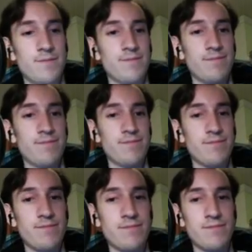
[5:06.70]

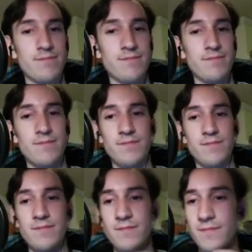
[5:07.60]

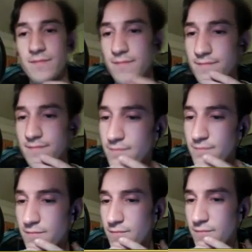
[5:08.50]

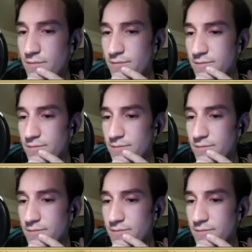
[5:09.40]
(no one is talking)